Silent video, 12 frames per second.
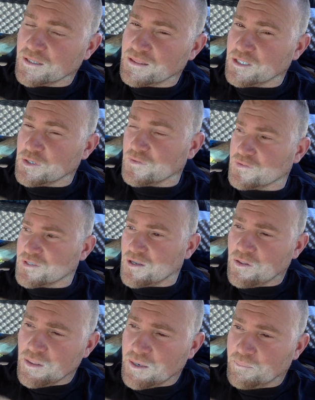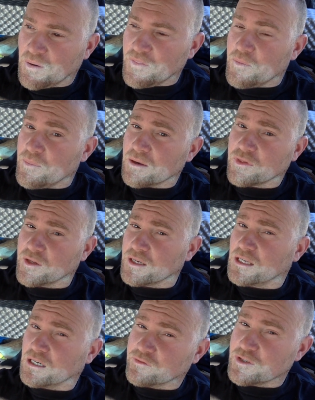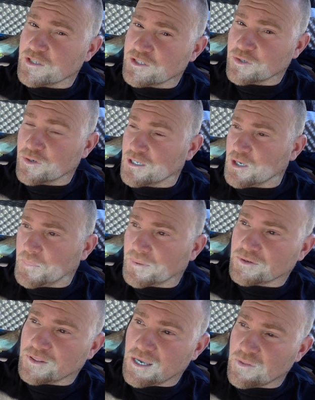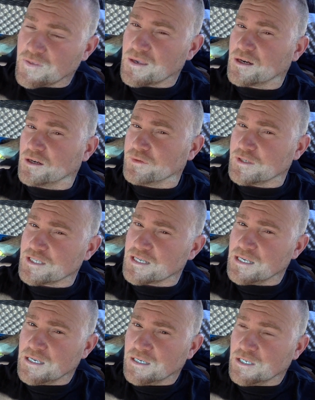I think you can tell by the amount that I coverage Iditarod compared to how they coverage it.